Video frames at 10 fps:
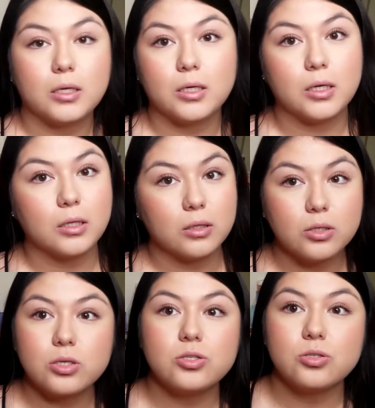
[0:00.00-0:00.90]
it
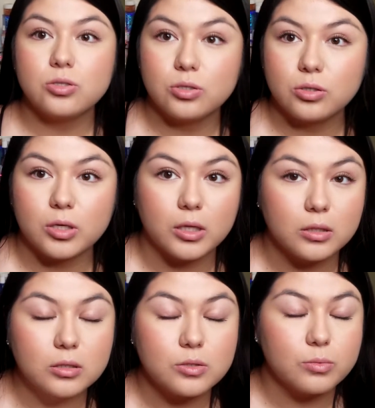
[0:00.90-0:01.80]
looks
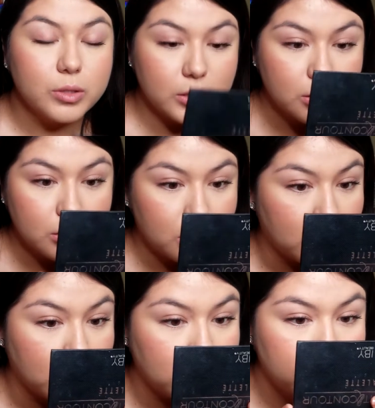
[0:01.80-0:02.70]
really good.
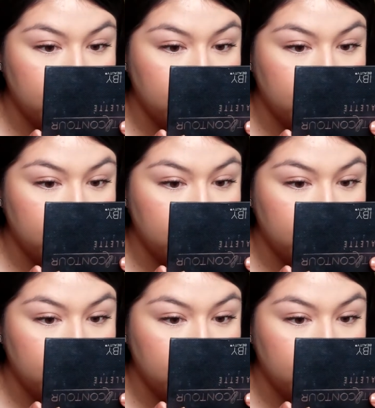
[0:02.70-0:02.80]
Like,